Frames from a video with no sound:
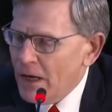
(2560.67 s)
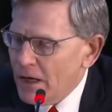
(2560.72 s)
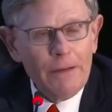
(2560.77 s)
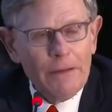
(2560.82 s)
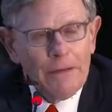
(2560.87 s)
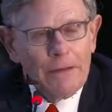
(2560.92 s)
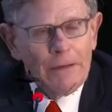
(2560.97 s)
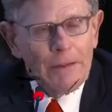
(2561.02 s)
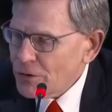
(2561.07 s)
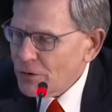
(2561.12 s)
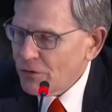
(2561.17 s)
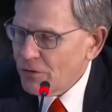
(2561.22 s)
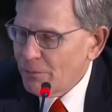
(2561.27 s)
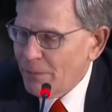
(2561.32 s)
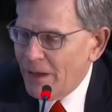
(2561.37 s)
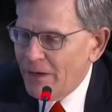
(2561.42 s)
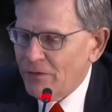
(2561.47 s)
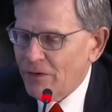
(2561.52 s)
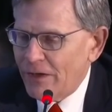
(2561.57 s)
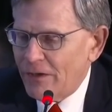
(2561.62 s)
commercial
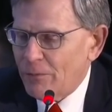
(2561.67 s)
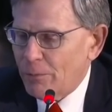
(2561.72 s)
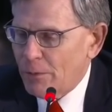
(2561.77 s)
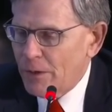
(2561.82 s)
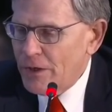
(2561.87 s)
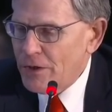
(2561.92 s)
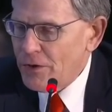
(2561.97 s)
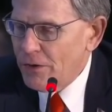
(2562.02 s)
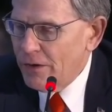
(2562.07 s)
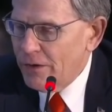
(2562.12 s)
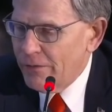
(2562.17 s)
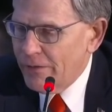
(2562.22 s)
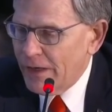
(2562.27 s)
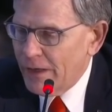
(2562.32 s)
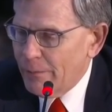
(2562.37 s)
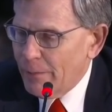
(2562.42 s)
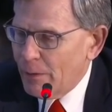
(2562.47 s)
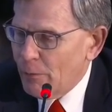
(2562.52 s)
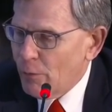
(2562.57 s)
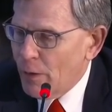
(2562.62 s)
space exploration and
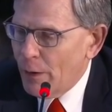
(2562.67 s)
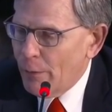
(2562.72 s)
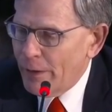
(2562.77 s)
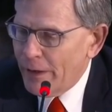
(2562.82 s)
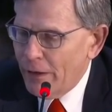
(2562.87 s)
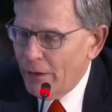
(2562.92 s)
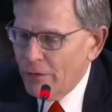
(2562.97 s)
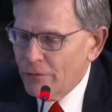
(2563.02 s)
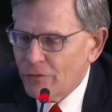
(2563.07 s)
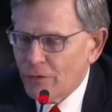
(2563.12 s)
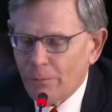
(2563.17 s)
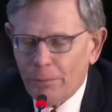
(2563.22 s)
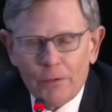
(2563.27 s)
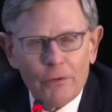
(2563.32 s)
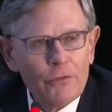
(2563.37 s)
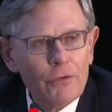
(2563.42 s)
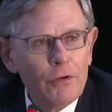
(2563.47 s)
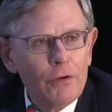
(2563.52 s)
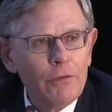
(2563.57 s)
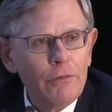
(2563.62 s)
development while we also
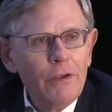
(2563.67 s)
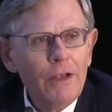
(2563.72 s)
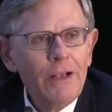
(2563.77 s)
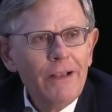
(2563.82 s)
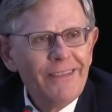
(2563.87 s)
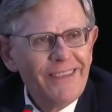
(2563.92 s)
preserve